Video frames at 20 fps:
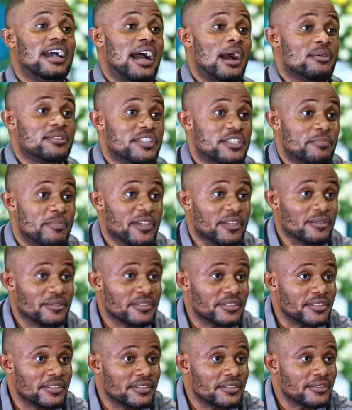the house is
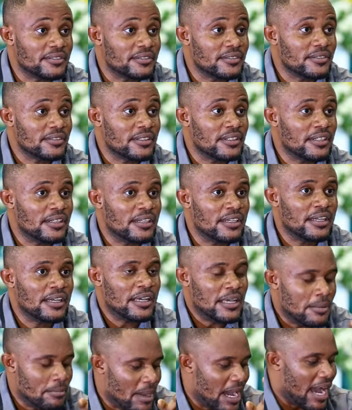built.
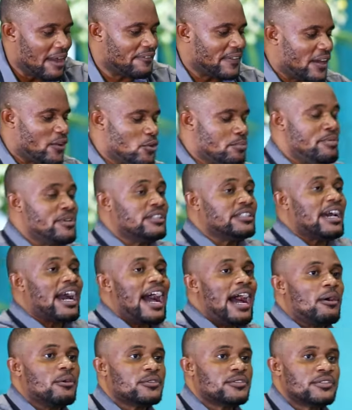But after you
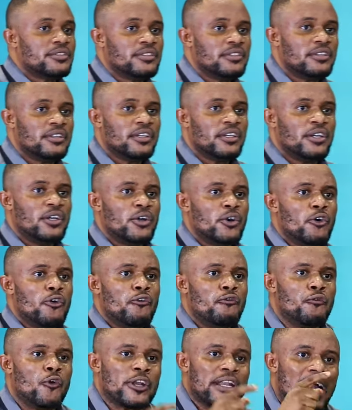build a house,
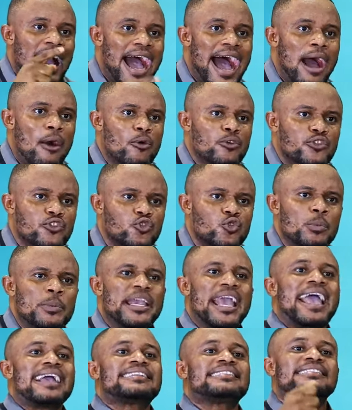for the house
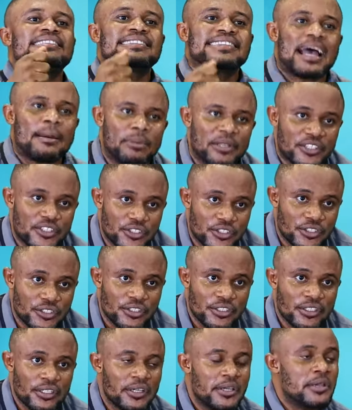to be
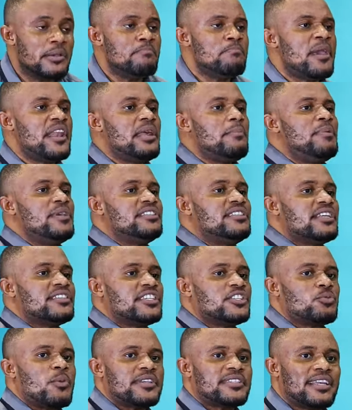established, many
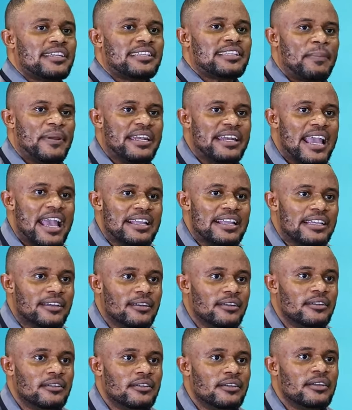businesses were set up in
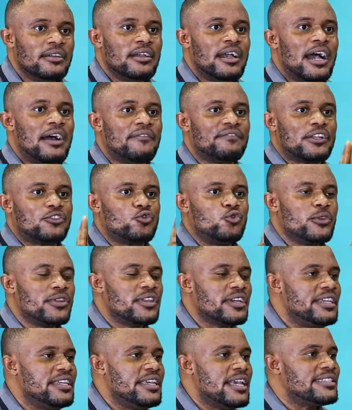Kenya after
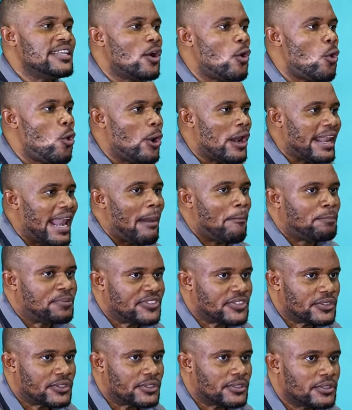two, three years, they
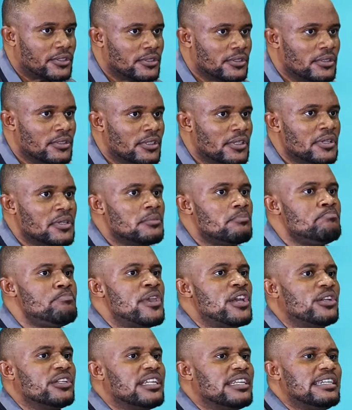collapse.
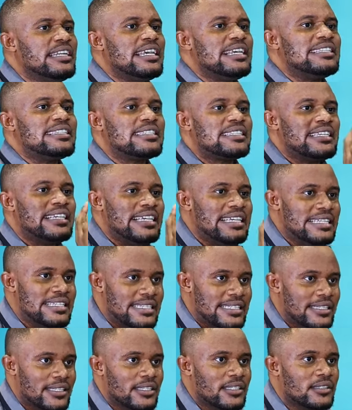Building is
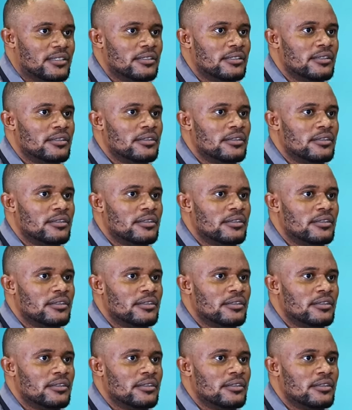easy.